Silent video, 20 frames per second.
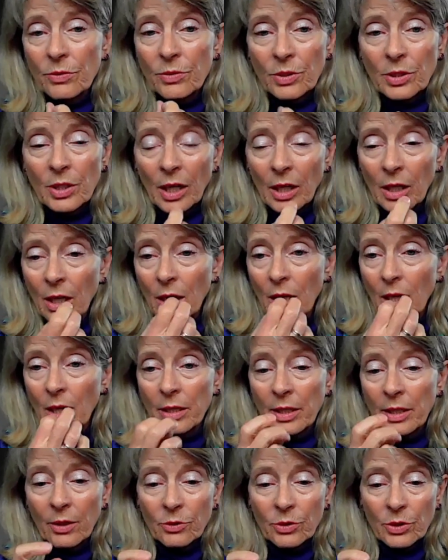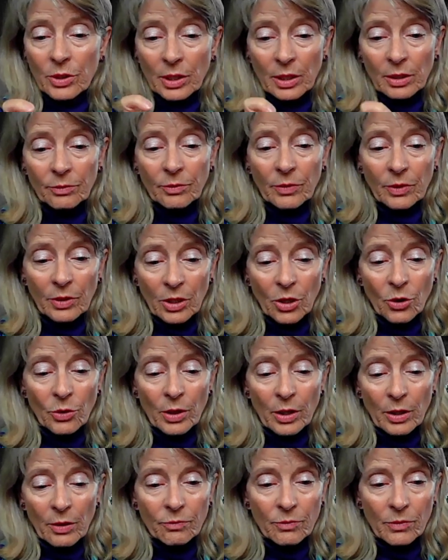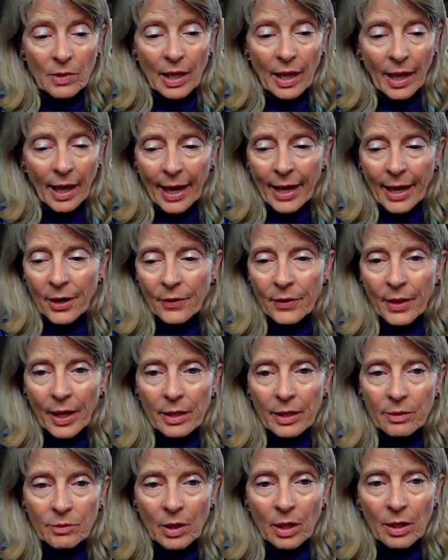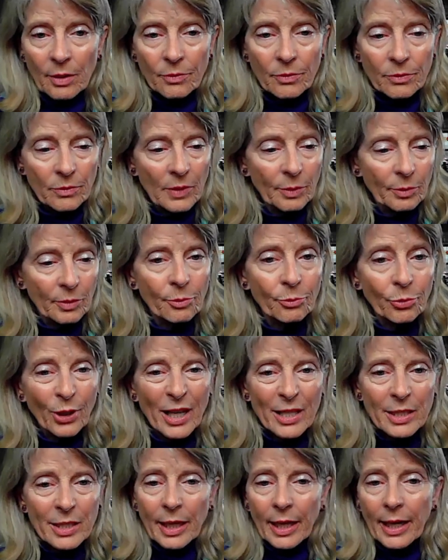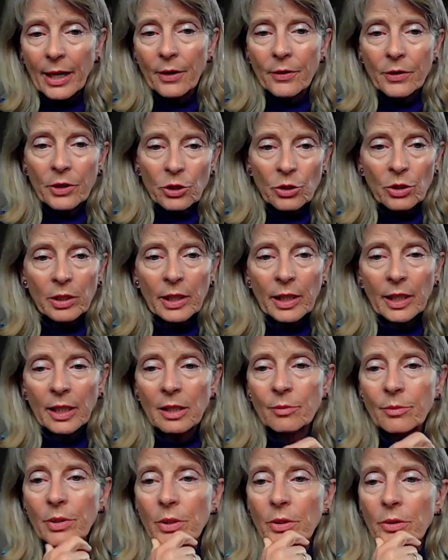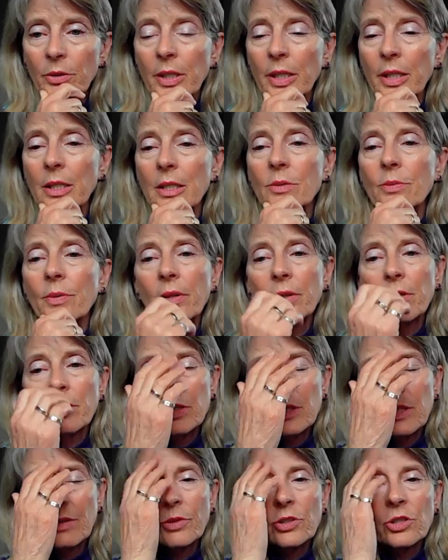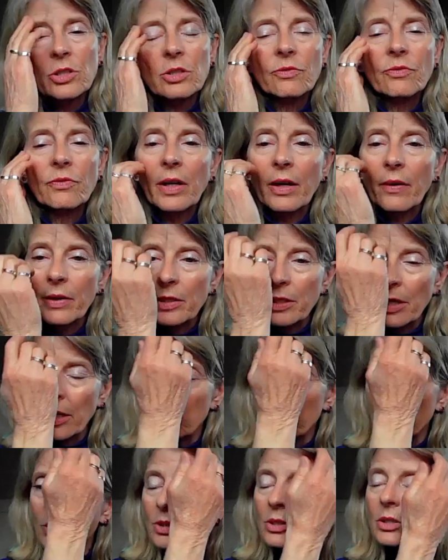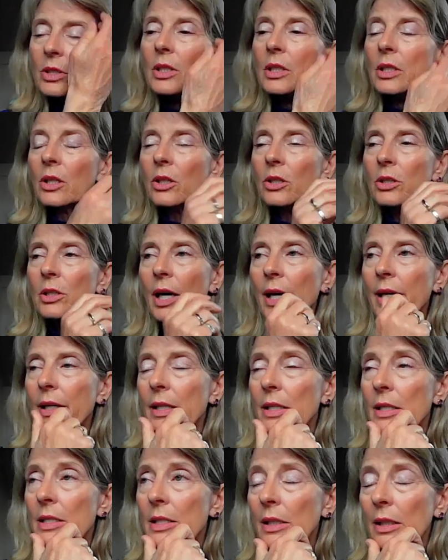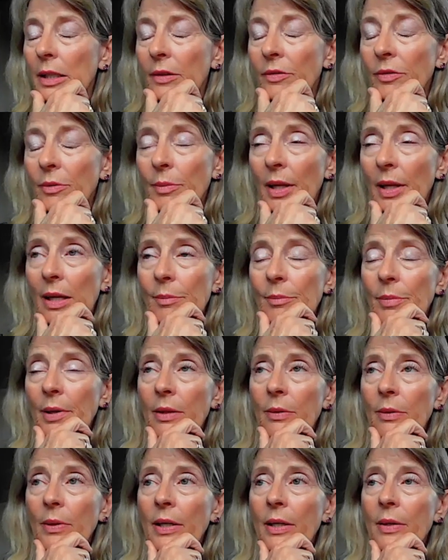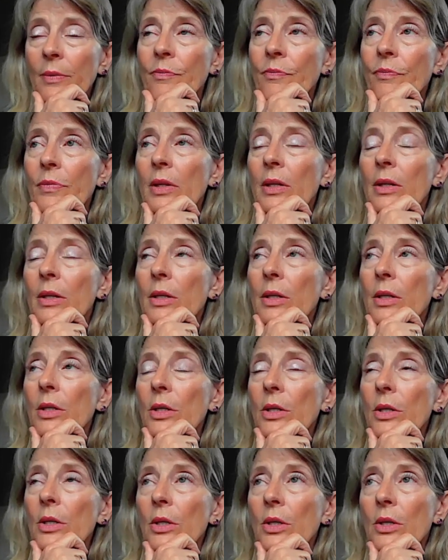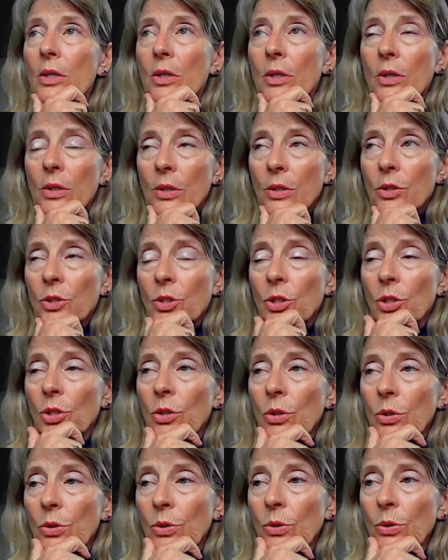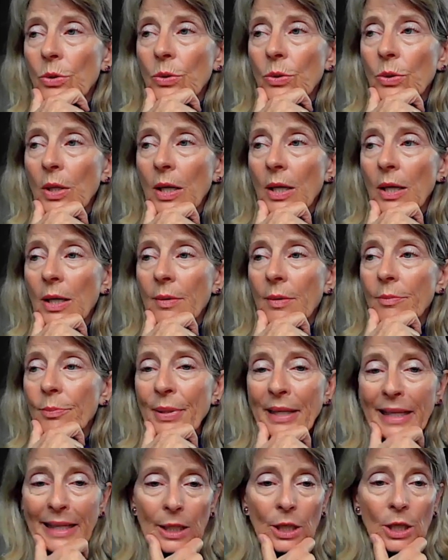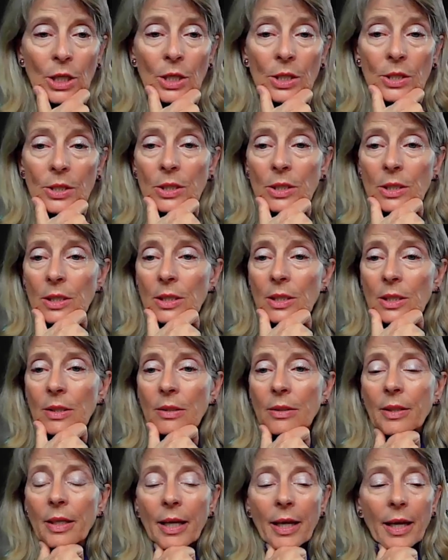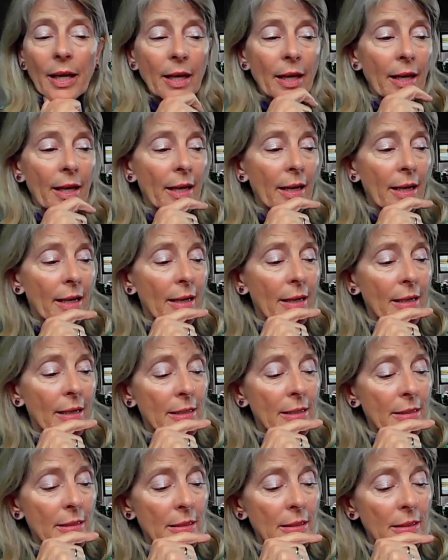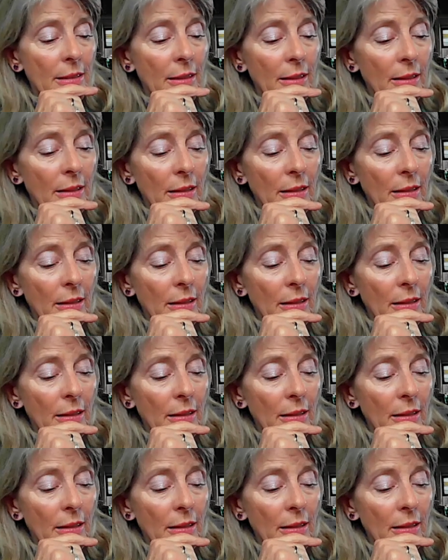suck on those, air, that compressed air that you clean computer keys with and stuff, which is very dangerous. You can die instantly from that, by the way. To pills, and